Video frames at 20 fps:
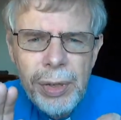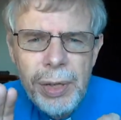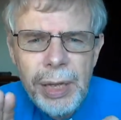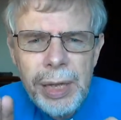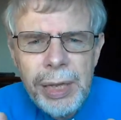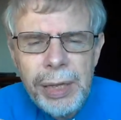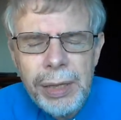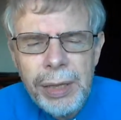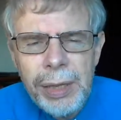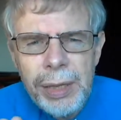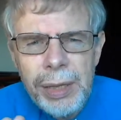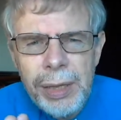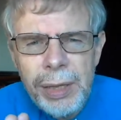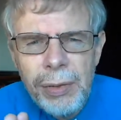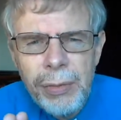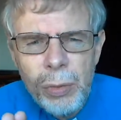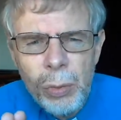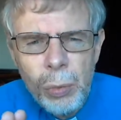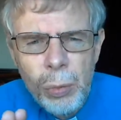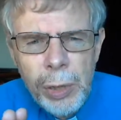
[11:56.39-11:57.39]
and the
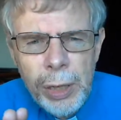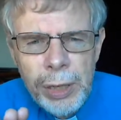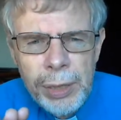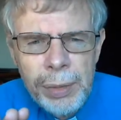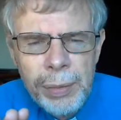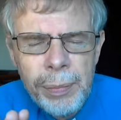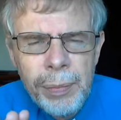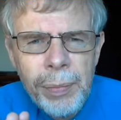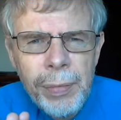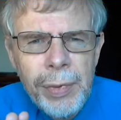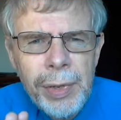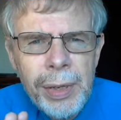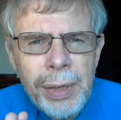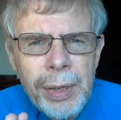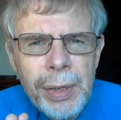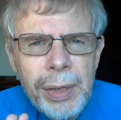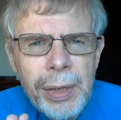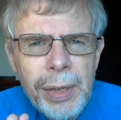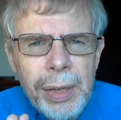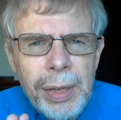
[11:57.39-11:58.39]
evil one
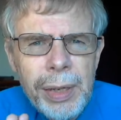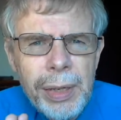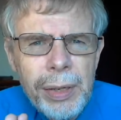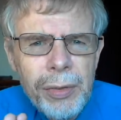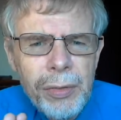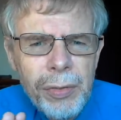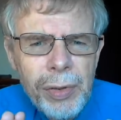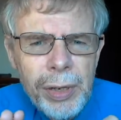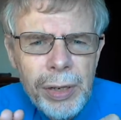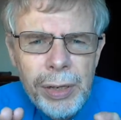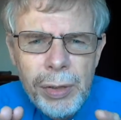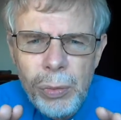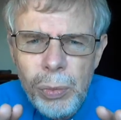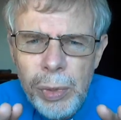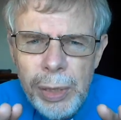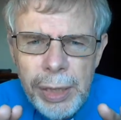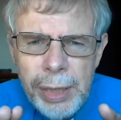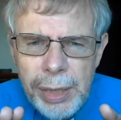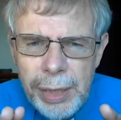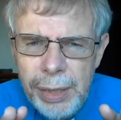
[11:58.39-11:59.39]
he's very
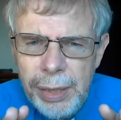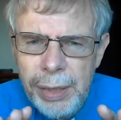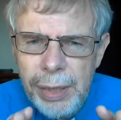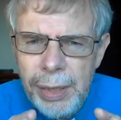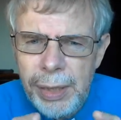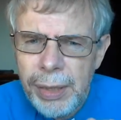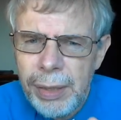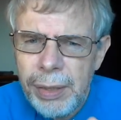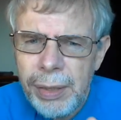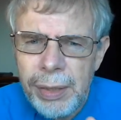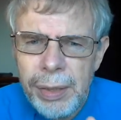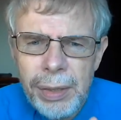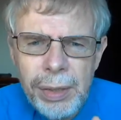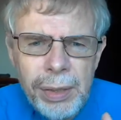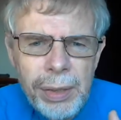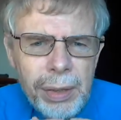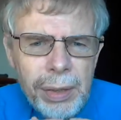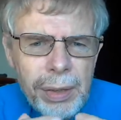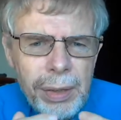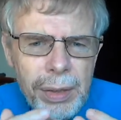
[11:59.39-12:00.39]
aware that
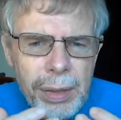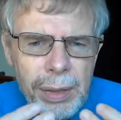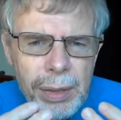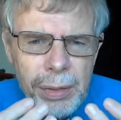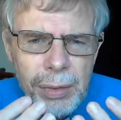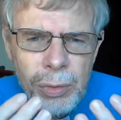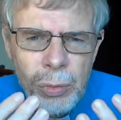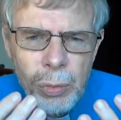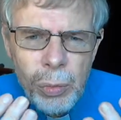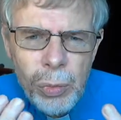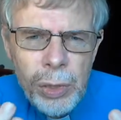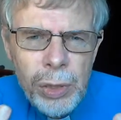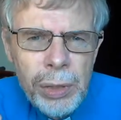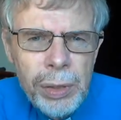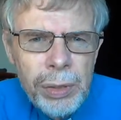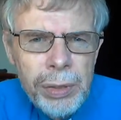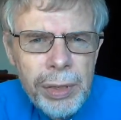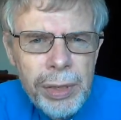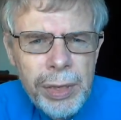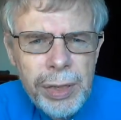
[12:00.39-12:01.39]
uh, the
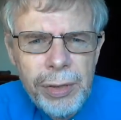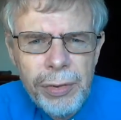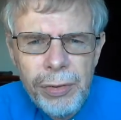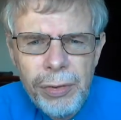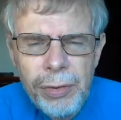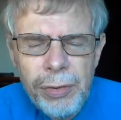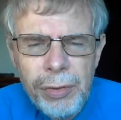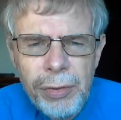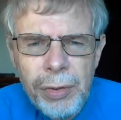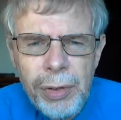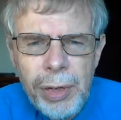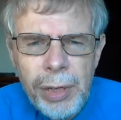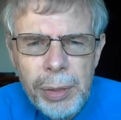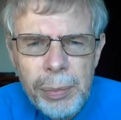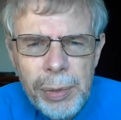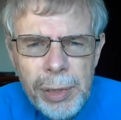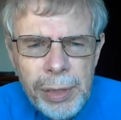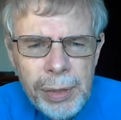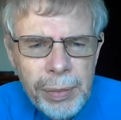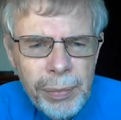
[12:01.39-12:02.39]
world that he's
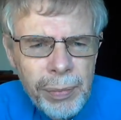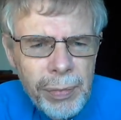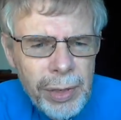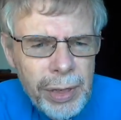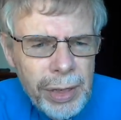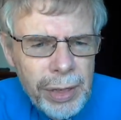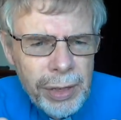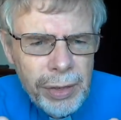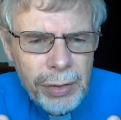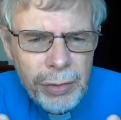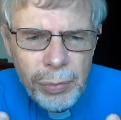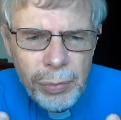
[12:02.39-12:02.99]
describing is